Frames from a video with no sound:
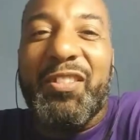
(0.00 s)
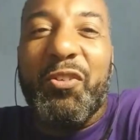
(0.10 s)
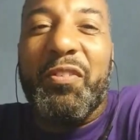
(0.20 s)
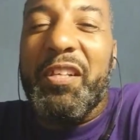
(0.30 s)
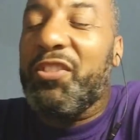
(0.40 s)

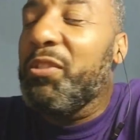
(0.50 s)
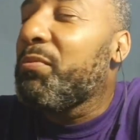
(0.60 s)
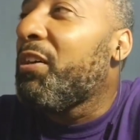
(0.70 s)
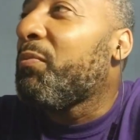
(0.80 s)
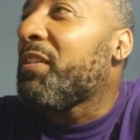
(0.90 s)
there's some
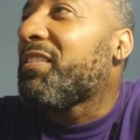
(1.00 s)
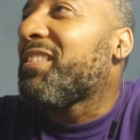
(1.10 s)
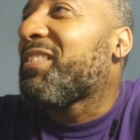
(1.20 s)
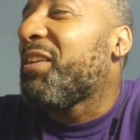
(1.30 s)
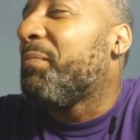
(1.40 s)
good ones that's
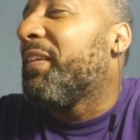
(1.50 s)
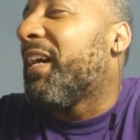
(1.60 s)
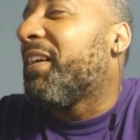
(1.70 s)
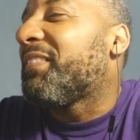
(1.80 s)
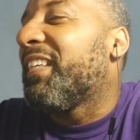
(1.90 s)
going to be
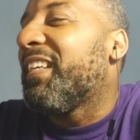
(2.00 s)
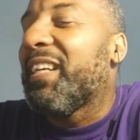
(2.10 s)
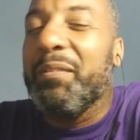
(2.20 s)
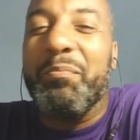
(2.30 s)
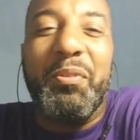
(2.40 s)
out there,
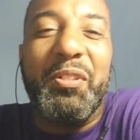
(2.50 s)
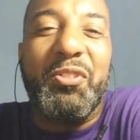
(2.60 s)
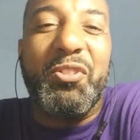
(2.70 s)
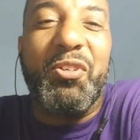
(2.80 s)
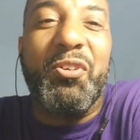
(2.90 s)
I'm pretty
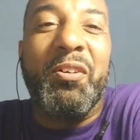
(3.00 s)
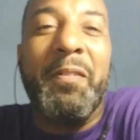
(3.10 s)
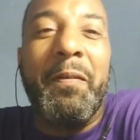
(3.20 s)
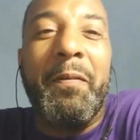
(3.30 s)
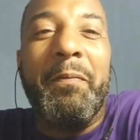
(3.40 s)
sure.
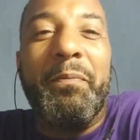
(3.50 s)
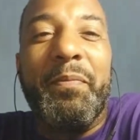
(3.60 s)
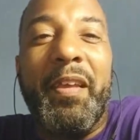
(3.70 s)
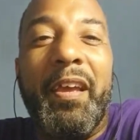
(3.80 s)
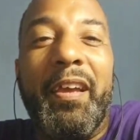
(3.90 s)

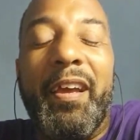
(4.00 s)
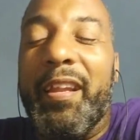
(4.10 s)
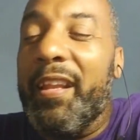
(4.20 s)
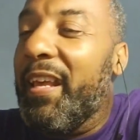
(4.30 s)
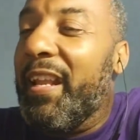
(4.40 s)
Yeah,
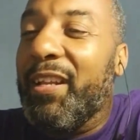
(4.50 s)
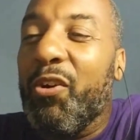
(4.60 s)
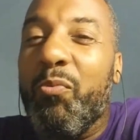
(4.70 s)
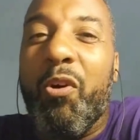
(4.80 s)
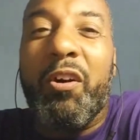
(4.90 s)
and I know
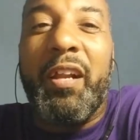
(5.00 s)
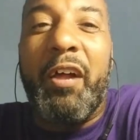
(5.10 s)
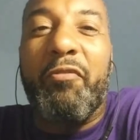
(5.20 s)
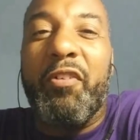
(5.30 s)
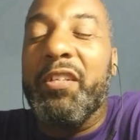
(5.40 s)
Walt Clyde
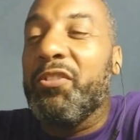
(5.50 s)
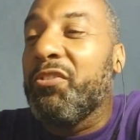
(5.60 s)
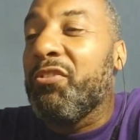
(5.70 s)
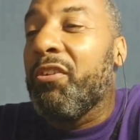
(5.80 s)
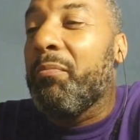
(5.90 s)
Frazier is
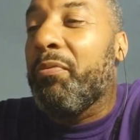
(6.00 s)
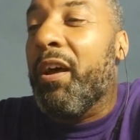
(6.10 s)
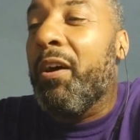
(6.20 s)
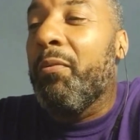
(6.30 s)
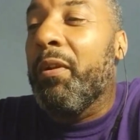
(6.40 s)
on the
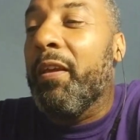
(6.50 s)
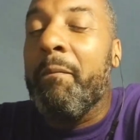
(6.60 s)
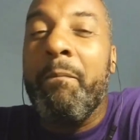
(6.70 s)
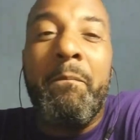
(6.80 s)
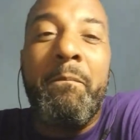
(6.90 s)
prowl with it.
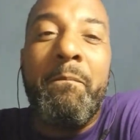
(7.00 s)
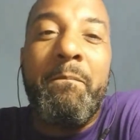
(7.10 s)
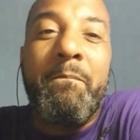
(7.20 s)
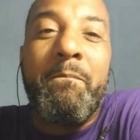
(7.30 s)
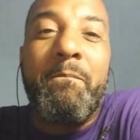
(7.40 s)

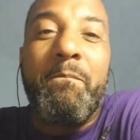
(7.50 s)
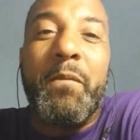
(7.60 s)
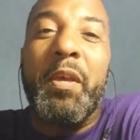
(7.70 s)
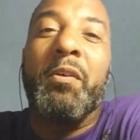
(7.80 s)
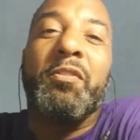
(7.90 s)

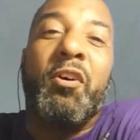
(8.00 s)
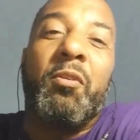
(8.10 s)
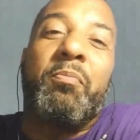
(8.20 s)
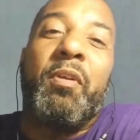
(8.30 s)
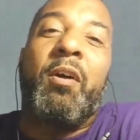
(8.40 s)
He's
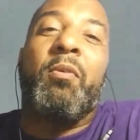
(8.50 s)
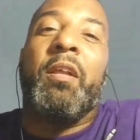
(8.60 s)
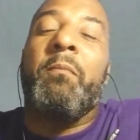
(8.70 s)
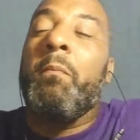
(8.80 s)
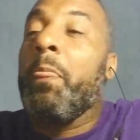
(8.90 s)
on the prowl
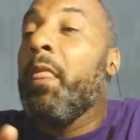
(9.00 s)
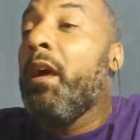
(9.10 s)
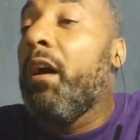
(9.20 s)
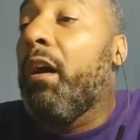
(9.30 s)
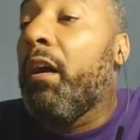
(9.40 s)
with it.
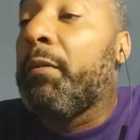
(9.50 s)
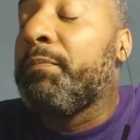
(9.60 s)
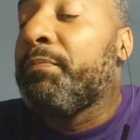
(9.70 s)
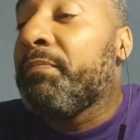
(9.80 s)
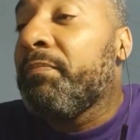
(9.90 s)

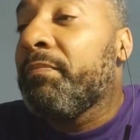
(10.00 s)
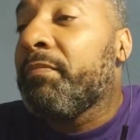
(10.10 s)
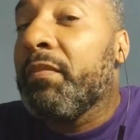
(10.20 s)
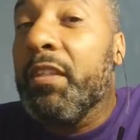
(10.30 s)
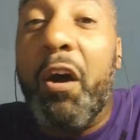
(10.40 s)

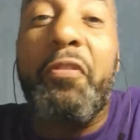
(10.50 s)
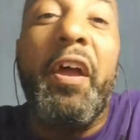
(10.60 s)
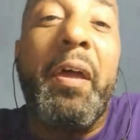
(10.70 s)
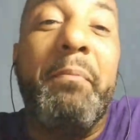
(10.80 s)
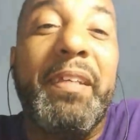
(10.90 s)

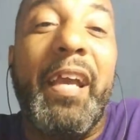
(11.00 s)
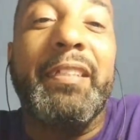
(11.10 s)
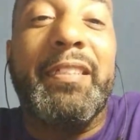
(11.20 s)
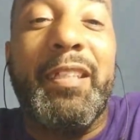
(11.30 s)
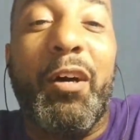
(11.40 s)
Other
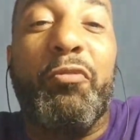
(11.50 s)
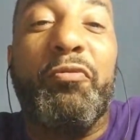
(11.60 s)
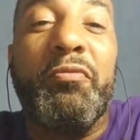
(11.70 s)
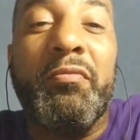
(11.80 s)
NBA stuff.